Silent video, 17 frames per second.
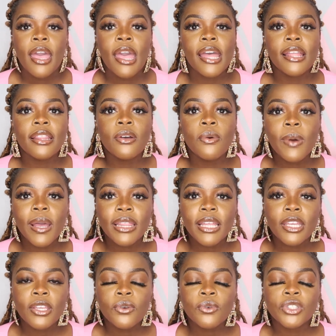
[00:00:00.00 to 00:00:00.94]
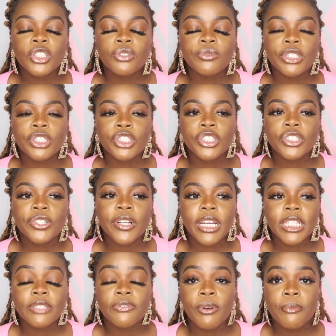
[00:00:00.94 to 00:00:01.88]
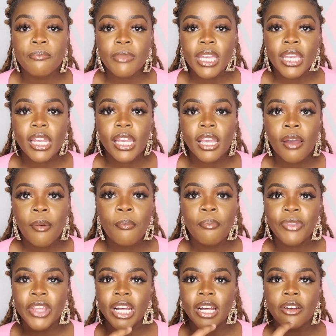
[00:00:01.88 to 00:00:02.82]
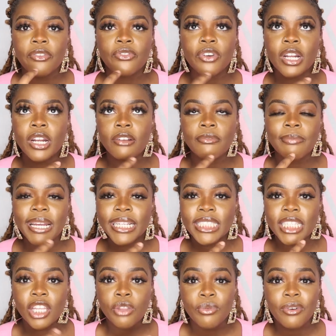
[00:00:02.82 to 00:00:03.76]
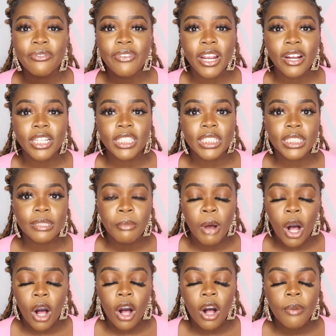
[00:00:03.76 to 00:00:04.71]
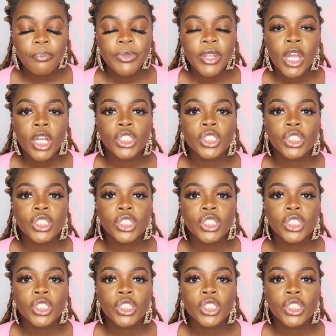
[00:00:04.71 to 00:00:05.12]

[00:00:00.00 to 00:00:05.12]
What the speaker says: And the way that you would switch your trays, for me, the front of my teeth were very small,